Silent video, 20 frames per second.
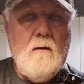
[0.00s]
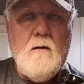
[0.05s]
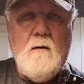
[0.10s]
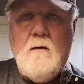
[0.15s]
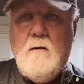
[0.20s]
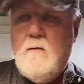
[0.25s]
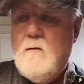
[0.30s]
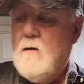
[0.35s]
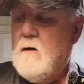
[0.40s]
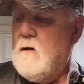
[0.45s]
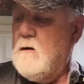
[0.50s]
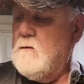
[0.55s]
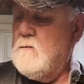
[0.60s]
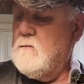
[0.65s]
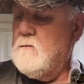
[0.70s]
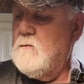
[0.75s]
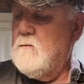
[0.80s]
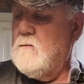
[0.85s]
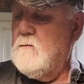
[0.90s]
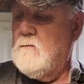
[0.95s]
All right,
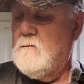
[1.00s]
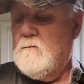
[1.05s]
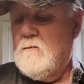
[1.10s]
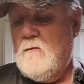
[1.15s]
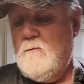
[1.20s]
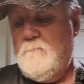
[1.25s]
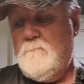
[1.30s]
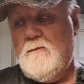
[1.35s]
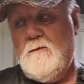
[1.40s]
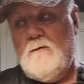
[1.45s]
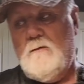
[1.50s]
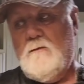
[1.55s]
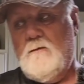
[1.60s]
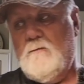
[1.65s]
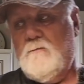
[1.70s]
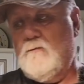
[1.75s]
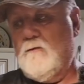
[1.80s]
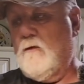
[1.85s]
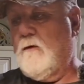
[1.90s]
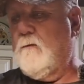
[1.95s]
so the soup is
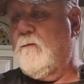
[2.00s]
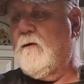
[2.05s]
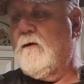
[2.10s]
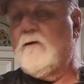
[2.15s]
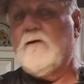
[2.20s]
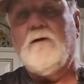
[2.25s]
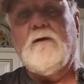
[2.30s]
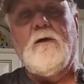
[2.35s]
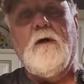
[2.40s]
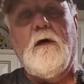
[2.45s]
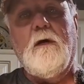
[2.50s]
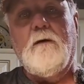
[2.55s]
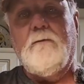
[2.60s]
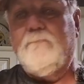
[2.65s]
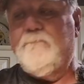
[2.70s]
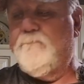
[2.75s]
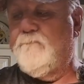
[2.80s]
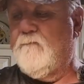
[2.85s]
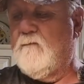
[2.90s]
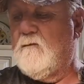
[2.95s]
pretty much done.
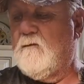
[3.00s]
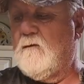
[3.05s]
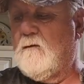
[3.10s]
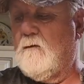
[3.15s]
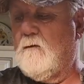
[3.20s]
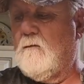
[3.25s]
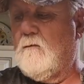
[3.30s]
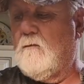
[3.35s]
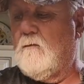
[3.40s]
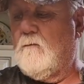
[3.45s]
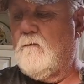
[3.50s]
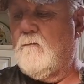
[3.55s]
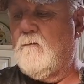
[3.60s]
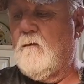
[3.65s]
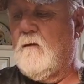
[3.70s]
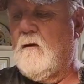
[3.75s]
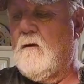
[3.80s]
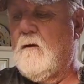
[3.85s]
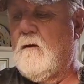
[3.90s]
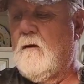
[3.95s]
So
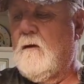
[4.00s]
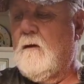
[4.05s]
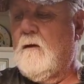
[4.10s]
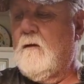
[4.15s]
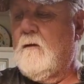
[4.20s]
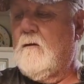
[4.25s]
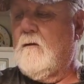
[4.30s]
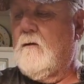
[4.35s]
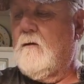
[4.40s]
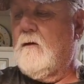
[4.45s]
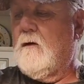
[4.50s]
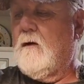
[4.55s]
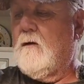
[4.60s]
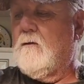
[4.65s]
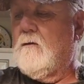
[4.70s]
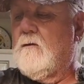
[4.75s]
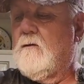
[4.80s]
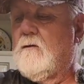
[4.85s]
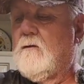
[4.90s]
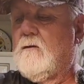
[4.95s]
we're down
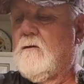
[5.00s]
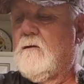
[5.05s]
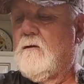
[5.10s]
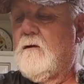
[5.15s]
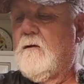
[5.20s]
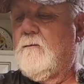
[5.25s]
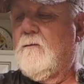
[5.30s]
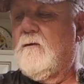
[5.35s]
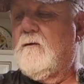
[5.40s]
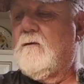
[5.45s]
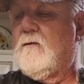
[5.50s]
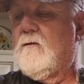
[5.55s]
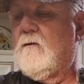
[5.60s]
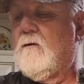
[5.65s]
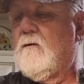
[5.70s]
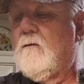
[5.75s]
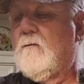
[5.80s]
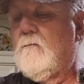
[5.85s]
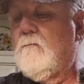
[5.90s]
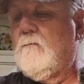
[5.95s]
to just dipping
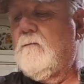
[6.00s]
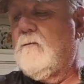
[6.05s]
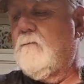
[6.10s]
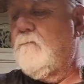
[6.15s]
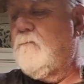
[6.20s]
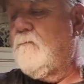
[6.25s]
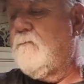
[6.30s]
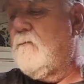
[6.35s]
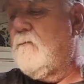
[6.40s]
some.